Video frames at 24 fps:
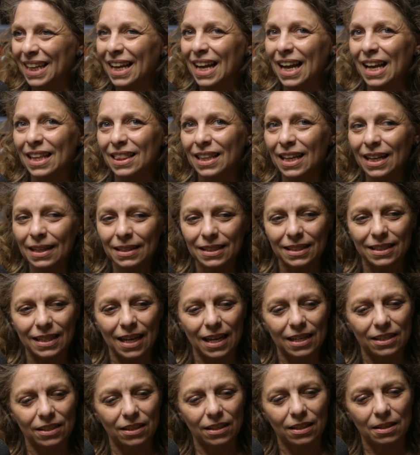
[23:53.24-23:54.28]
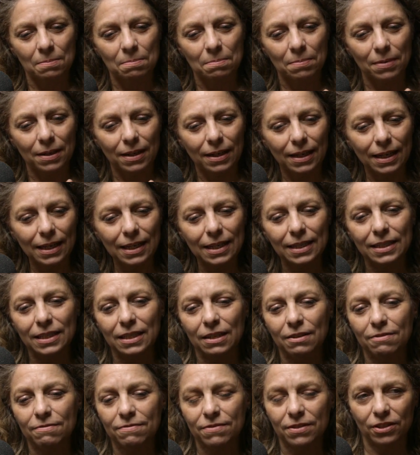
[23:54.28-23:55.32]
And that takes a completely
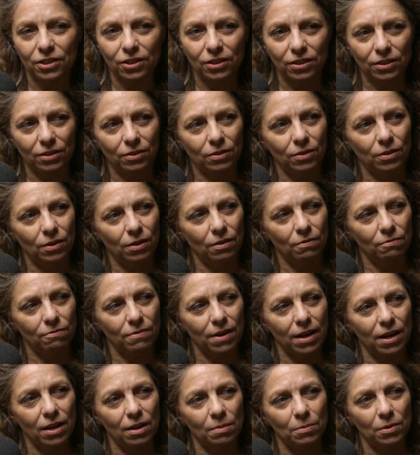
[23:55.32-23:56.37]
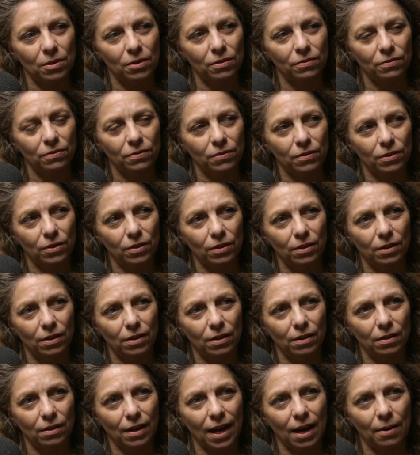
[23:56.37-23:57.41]
different realm of
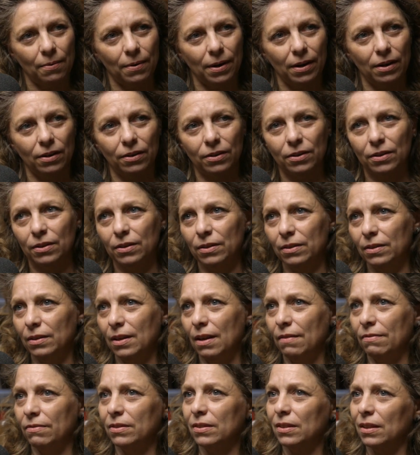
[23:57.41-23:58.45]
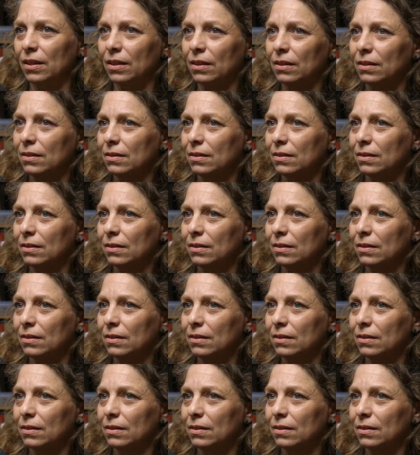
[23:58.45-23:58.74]
how I look at everything.